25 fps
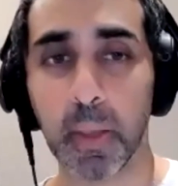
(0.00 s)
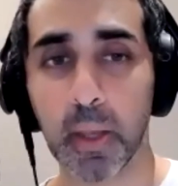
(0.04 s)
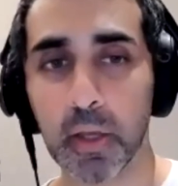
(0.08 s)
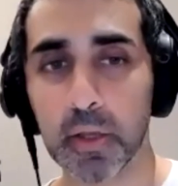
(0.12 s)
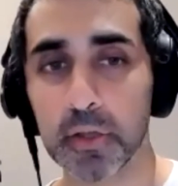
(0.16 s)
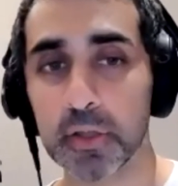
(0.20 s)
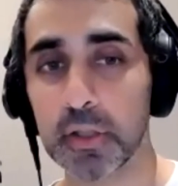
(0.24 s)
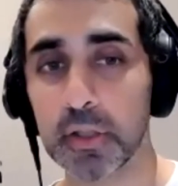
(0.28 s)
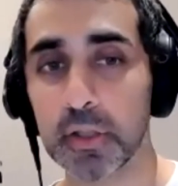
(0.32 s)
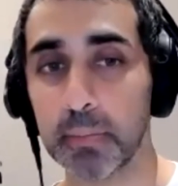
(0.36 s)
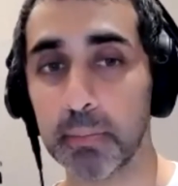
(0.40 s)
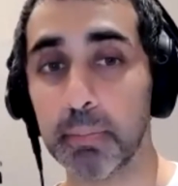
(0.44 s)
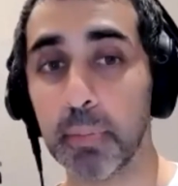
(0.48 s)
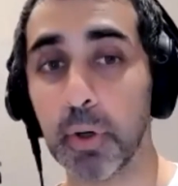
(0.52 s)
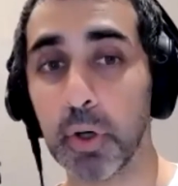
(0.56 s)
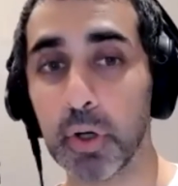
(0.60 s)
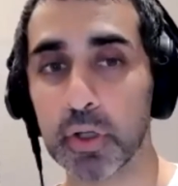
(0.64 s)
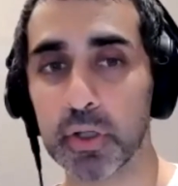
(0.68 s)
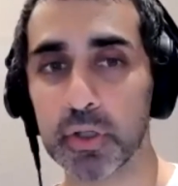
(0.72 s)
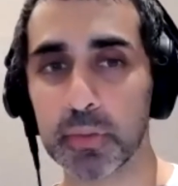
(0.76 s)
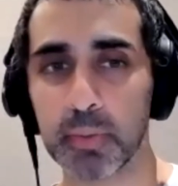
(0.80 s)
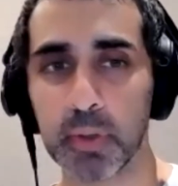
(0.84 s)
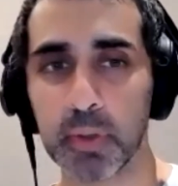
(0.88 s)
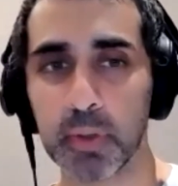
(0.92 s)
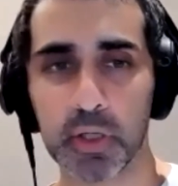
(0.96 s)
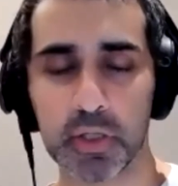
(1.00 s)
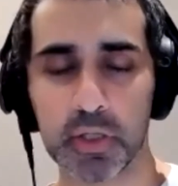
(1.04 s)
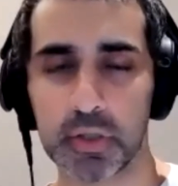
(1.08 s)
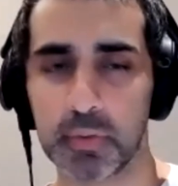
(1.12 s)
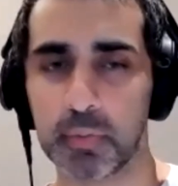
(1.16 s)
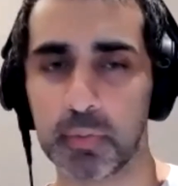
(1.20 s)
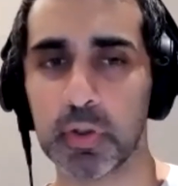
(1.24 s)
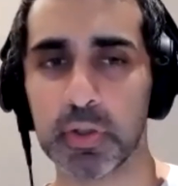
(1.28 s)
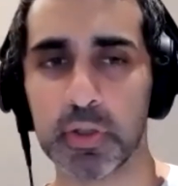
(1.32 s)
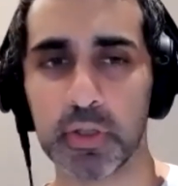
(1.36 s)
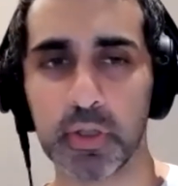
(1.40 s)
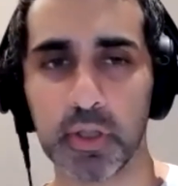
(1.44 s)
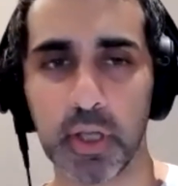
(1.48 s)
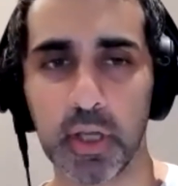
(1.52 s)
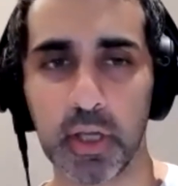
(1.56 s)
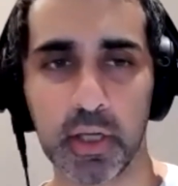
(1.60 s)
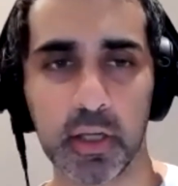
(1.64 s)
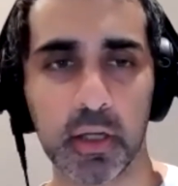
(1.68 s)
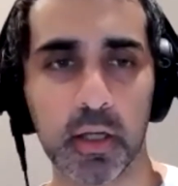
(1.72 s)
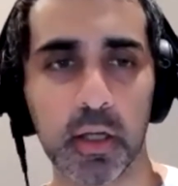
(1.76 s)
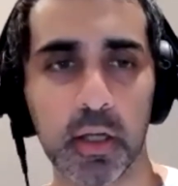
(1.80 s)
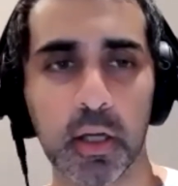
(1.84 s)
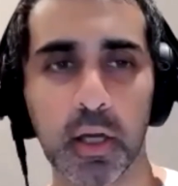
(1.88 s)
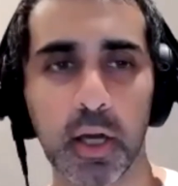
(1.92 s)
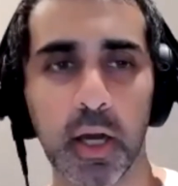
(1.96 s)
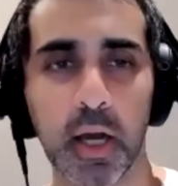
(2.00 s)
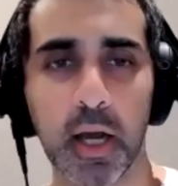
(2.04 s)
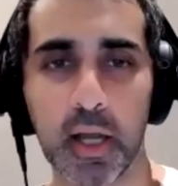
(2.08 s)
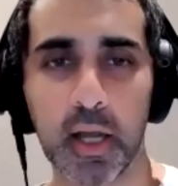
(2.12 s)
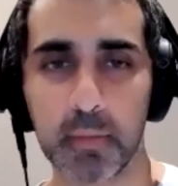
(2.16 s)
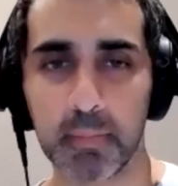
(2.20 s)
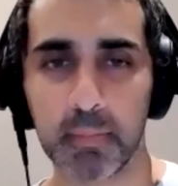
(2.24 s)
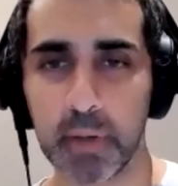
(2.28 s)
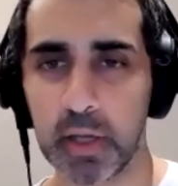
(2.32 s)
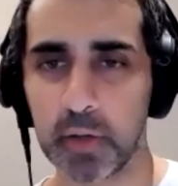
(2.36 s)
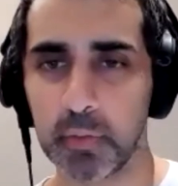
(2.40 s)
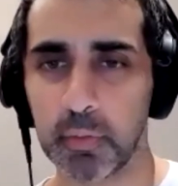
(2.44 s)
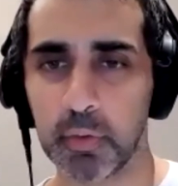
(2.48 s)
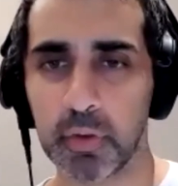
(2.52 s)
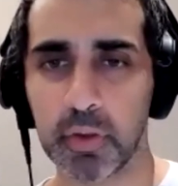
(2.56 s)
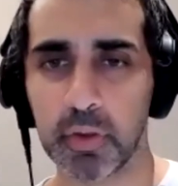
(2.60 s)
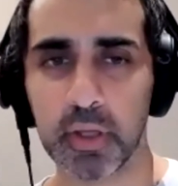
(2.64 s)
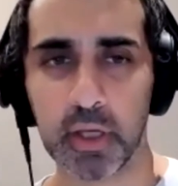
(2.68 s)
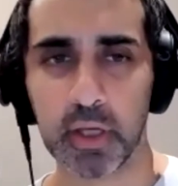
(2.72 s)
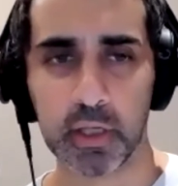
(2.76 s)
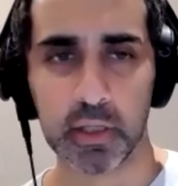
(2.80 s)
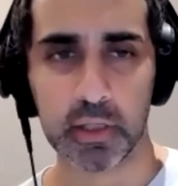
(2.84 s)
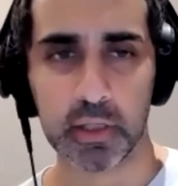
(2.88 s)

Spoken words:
did books, because it wasn't like a high bandwidth thing